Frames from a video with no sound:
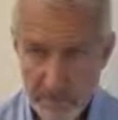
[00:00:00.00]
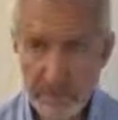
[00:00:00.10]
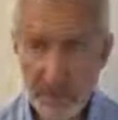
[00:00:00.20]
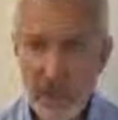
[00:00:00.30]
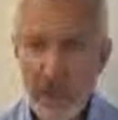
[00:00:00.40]

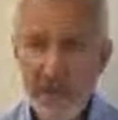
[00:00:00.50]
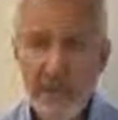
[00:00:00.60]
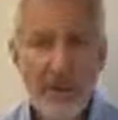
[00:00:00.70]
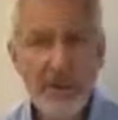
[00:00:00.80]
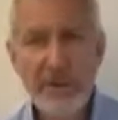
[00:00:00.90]

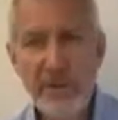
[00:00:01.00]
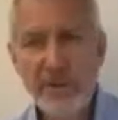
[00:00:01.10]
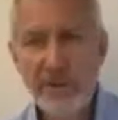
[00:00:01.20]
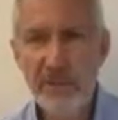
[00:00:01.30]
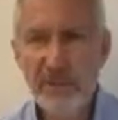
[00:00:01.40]
supplied
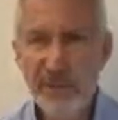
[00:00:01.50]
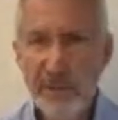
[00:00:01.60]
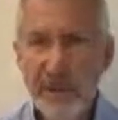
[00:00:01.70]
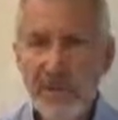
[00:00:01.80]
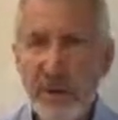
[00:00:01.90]
177
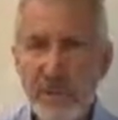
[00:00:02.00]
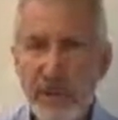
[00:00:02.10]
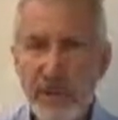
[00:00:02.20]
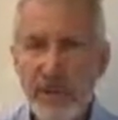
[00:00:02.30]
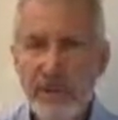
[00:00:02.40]
of these
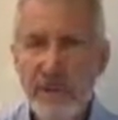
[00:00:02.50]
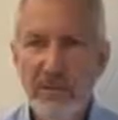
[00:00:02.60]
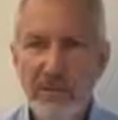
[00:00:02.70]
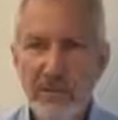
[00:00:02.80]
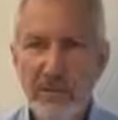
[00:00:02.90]
Smart Binder
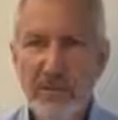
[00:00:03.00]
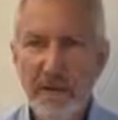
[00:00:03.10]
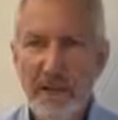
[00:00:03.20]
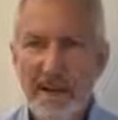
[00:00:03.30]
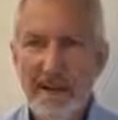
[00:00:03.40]
systems
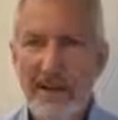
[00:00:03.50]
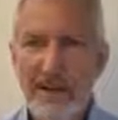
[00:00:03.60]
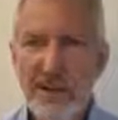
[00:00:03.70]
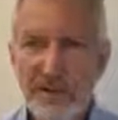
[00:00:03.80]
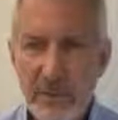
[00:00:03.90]
to
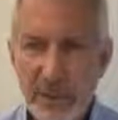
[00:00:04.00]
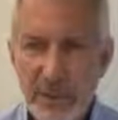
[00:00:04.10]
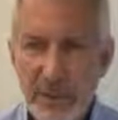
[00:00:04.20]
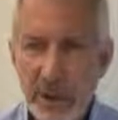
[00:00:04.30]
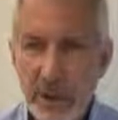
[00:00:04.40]
our
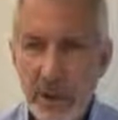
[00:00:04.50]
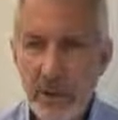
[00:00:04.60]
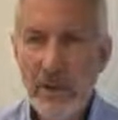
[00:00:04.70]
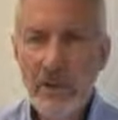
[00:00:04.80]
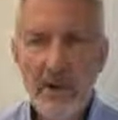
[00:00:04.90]
customers
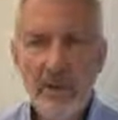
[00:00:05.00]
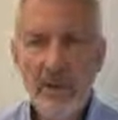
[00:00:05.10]
all around the